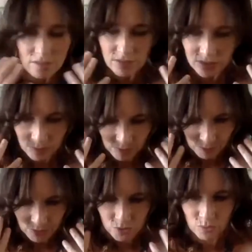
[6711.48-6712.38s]
simply
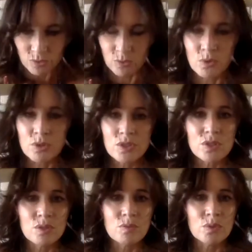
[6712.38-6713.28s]
put your thoughts
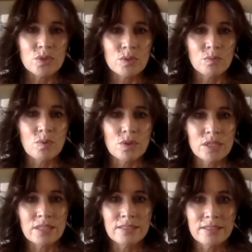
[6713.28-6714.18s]
towards the
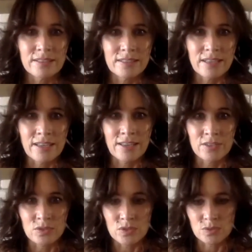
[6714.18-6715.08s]
water
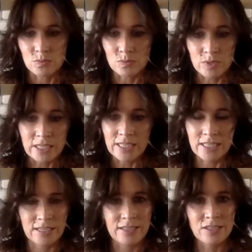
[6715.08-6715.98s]
and really
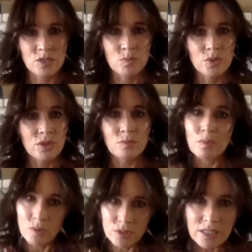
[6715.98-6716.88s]
connect with the
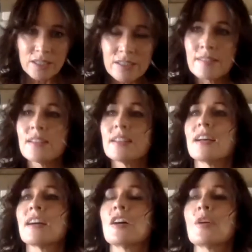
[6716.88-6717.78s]
water.
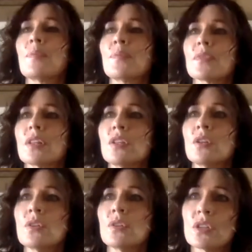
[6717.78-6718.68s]
Um,
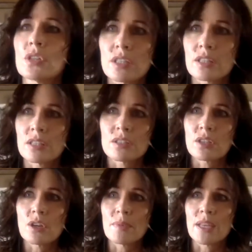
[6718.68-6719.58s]
you, there's, there's
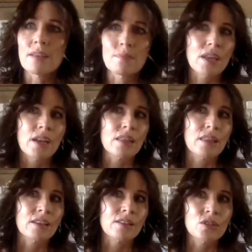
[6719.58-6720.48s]
so many, many
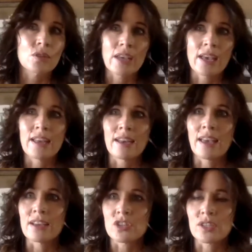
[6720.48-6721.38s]
things you can
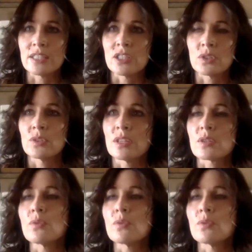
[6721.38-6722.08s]
actually do. There's all